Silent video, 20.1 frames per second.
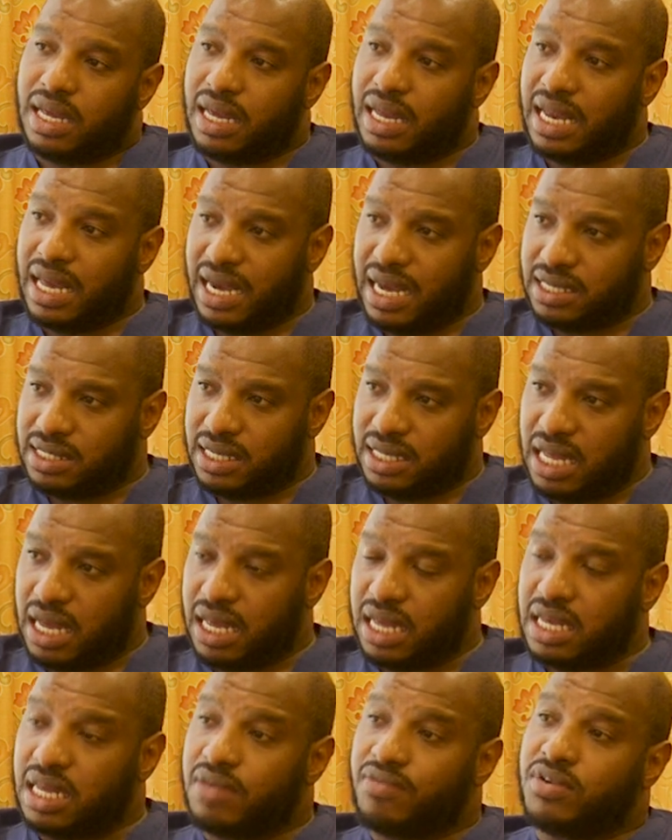And like I said,
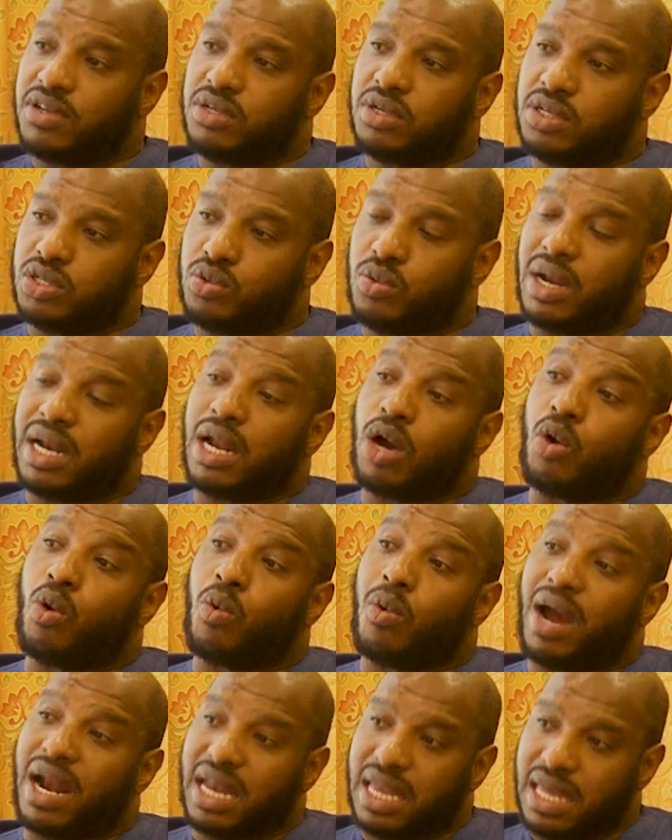there are individuals who are now
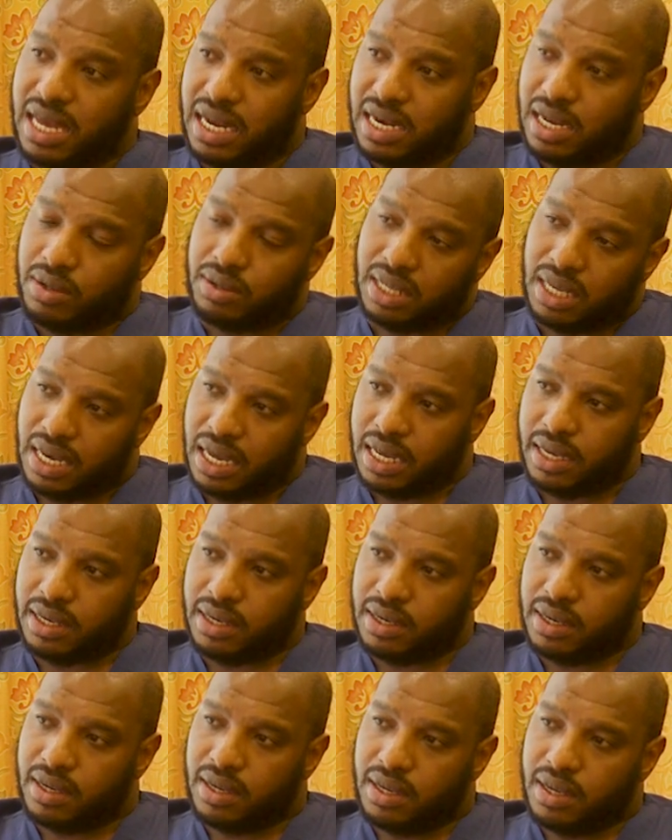1 year down the line
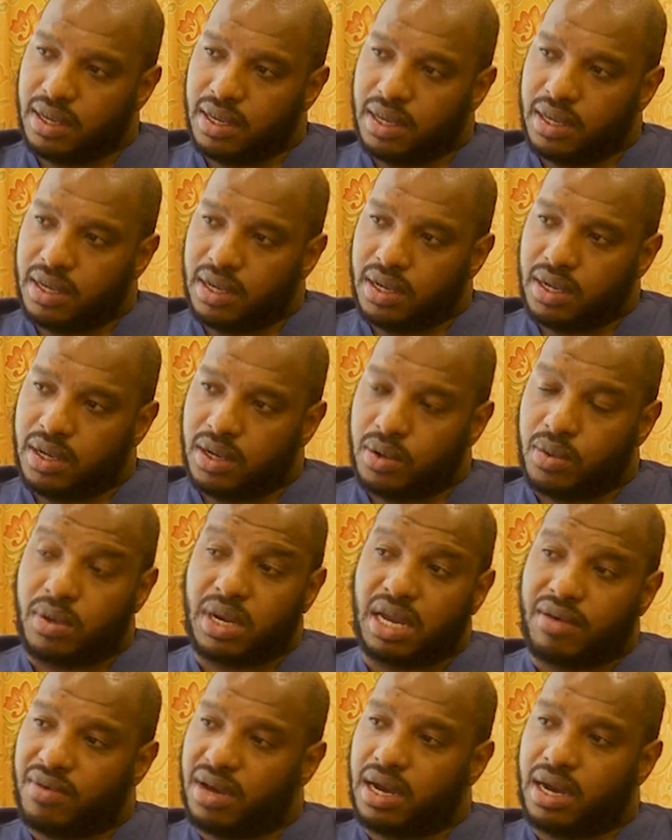who
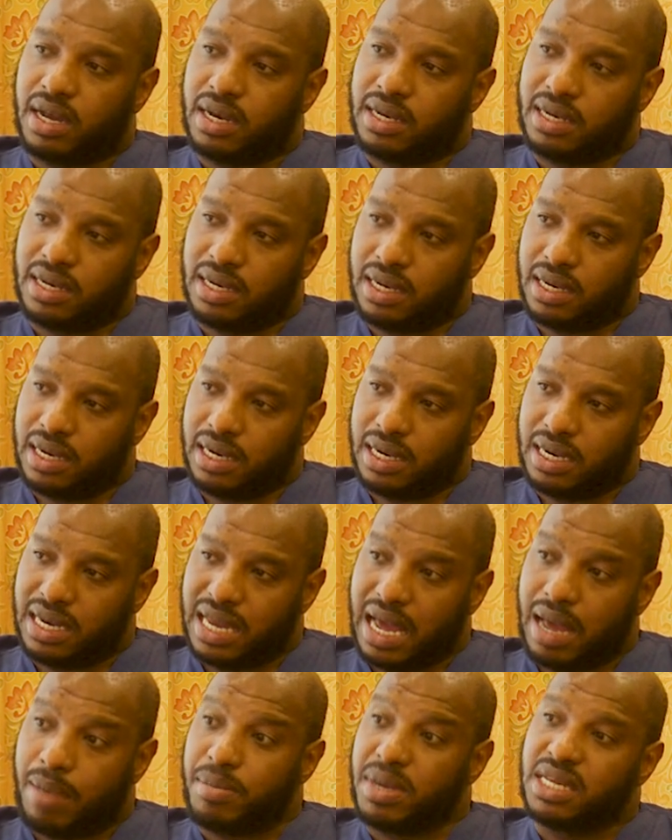never had
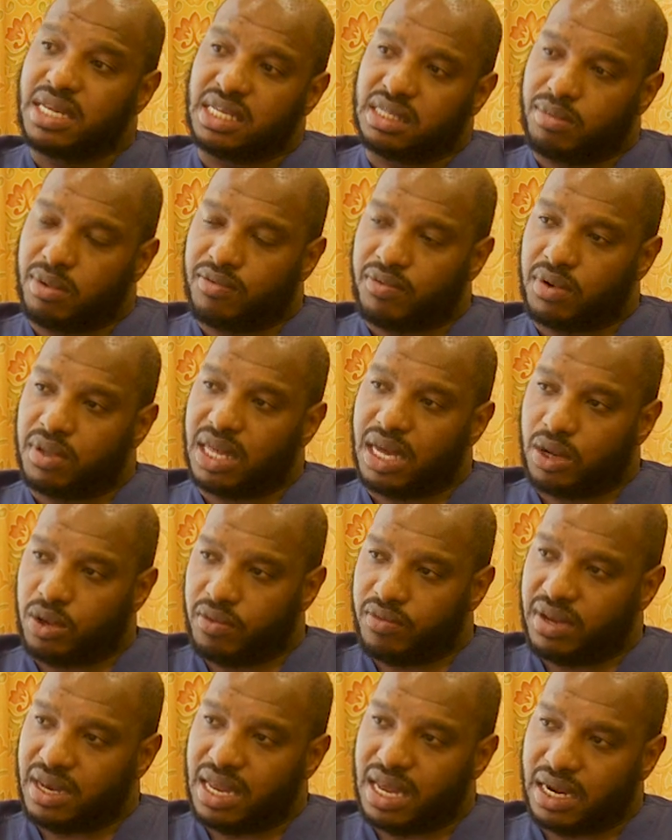diabetes before their
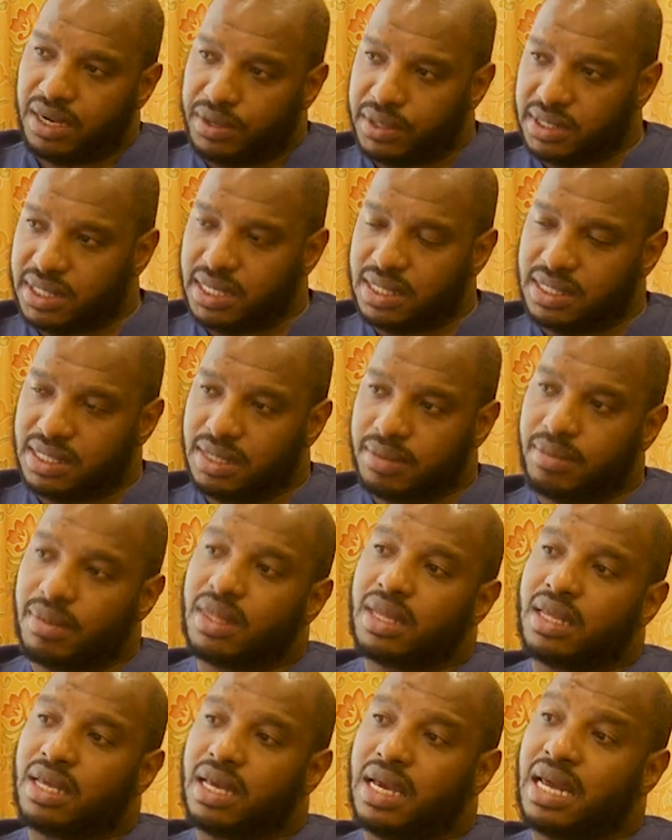COVID diagnosis
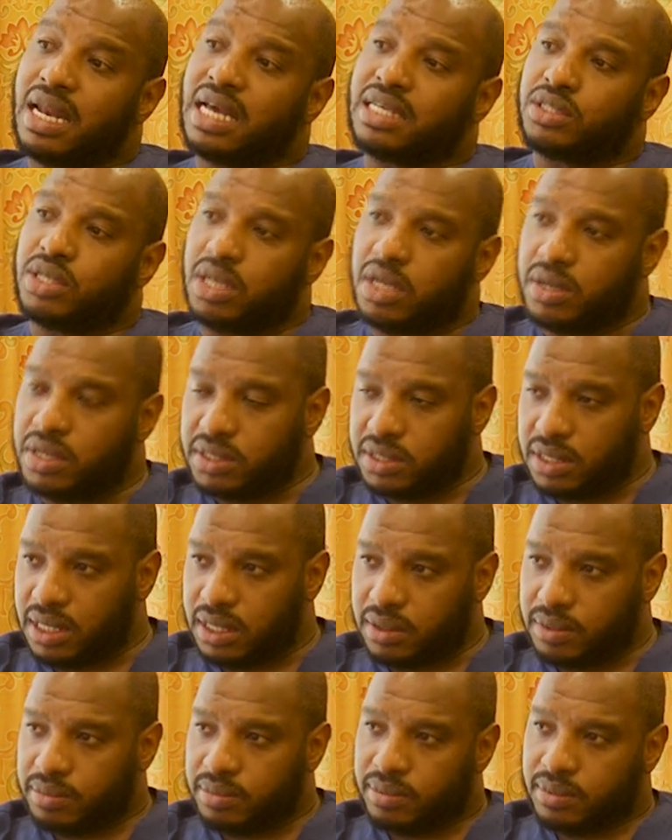and are still on
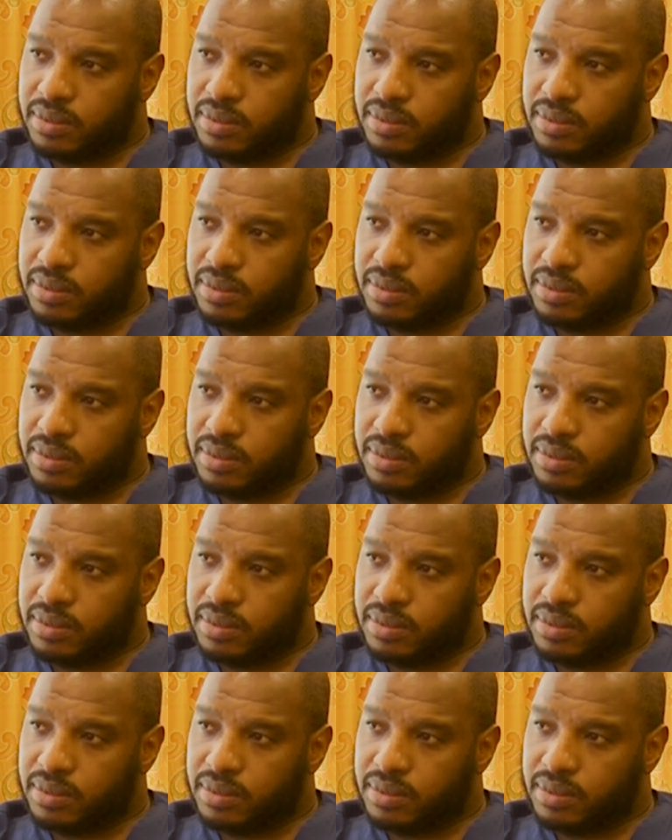insulin.